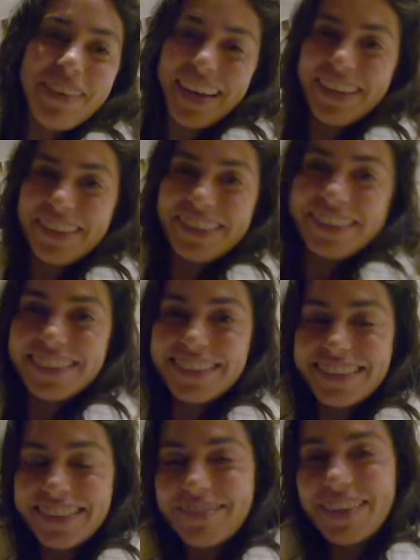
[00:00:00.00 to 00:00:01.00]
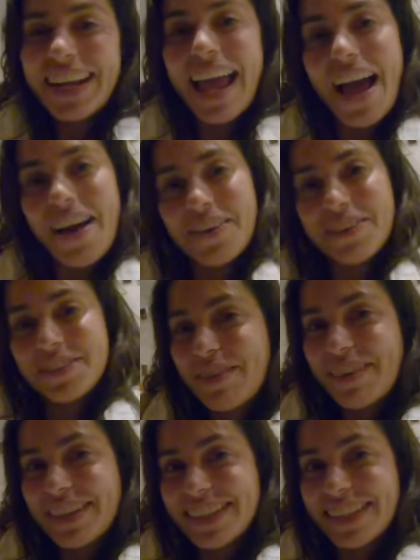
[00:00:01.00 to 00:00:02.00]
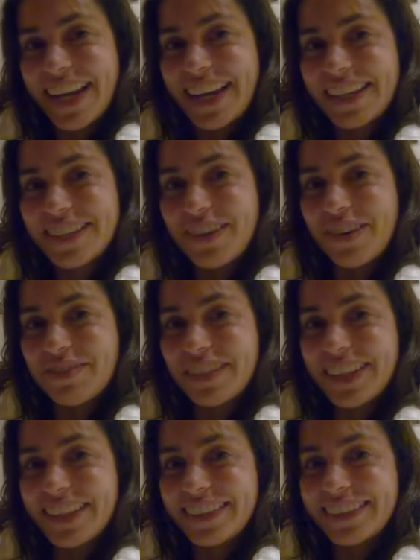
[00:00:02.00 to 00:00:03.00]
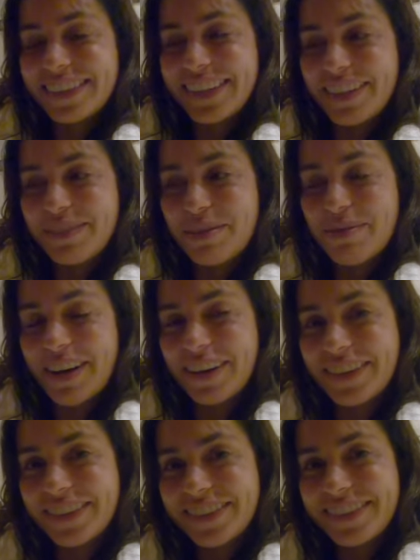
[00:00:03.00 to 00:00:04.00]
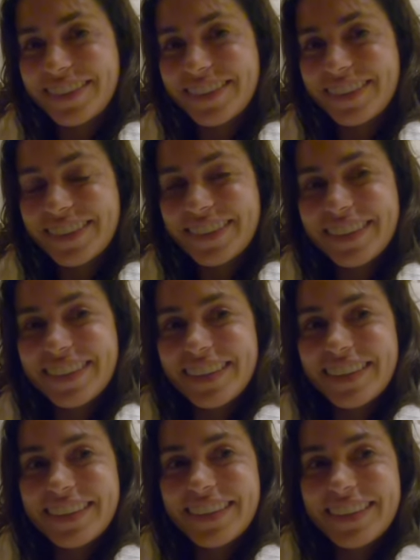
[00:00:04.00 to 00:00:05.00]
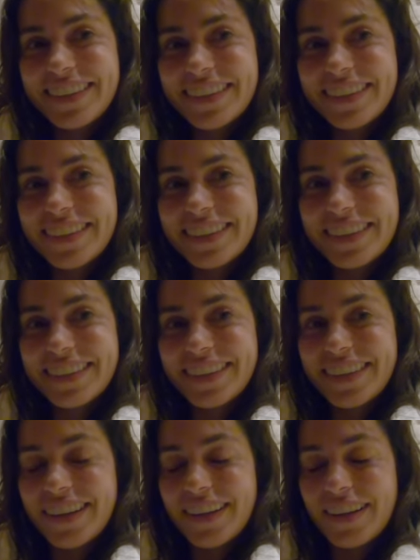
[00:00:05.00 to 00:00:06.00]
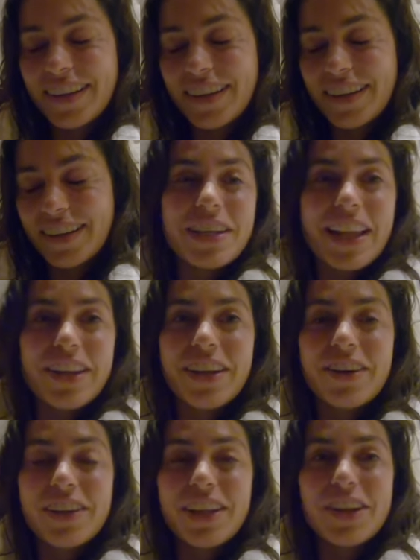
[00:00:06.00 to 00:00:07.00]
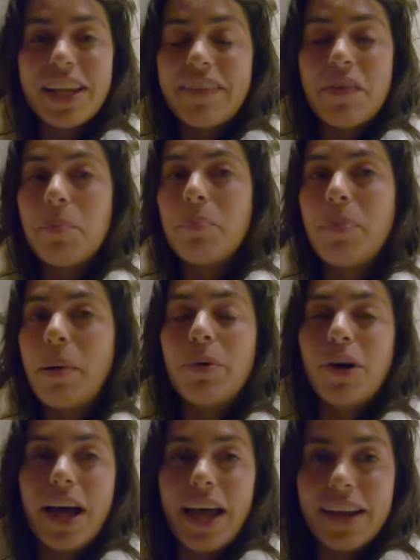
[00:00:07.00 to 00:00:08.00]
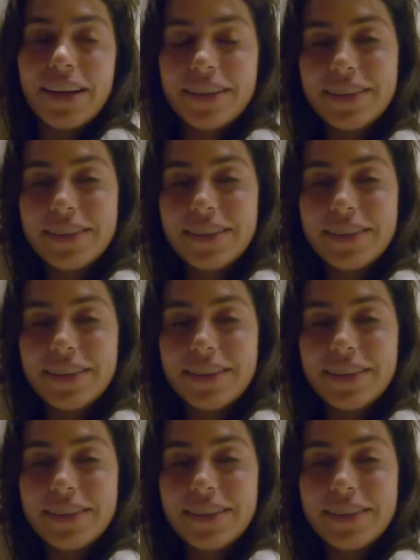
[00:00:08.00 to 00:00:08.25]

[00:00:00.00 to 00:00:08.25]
Michael. But now we fixed the setting, so hopefully it'll be better. Yeah, it's not quite as fishy. Ugh. I literally look like I have a bubble head.